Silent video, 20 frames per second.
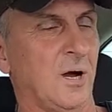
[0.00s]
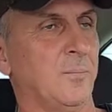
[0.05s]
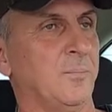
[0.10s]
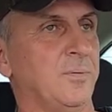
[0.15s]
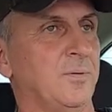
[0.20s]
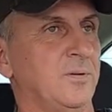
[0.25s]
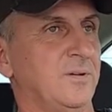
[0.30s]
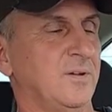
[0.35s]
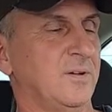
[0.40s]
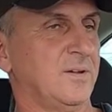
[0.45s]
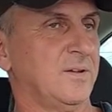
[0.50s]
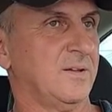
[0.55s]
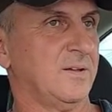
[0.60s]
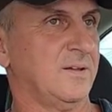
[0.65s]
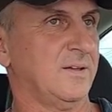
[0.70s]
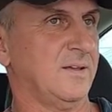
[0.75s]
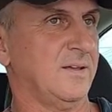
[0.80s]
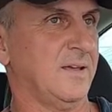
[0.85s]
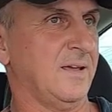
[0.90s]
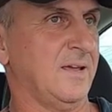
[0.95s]
up
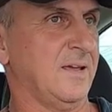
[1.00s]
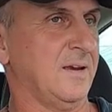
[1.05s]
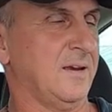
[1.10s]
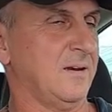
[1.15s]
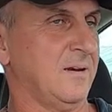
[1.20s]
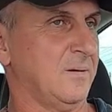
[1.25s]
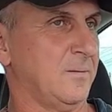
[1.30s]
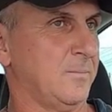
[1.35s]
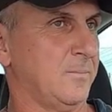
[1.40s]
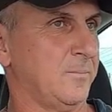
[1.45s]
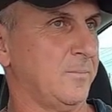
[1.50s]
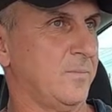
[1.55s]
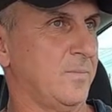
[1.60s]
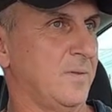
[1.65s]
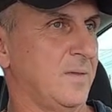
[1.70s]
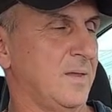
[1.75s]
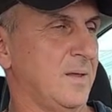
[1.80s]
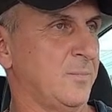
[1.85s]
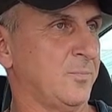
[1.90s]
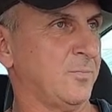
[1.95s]
in
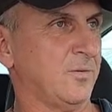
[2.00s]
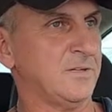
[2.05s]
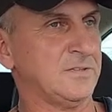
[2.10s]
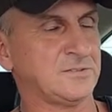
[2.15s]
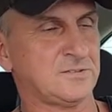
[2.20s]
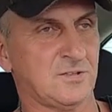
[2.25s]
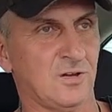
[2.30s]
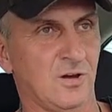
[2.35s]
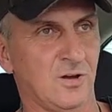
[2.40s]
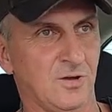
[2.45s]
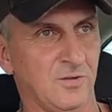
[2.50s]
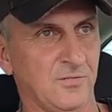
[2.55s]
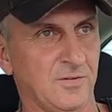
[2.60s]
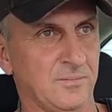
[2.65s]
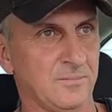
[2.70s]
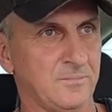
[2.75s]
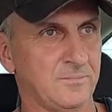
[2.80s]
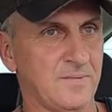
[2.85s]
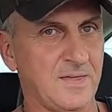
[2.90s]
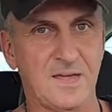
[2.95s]
a place called
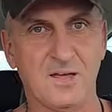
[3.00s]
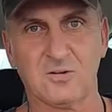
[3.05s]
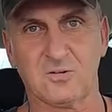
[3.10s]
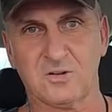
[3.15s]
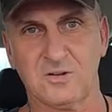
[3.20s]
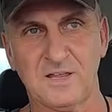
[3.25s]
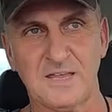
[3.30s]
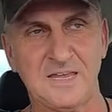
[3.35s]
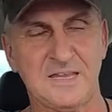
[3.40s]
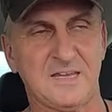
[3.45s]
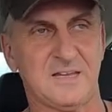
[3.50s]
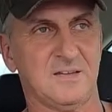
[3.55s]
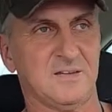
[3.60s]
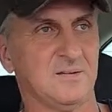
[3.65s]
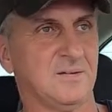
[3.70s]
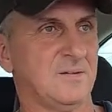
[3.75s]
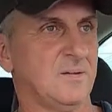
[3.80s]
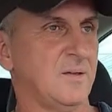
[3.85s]
Elk Lake,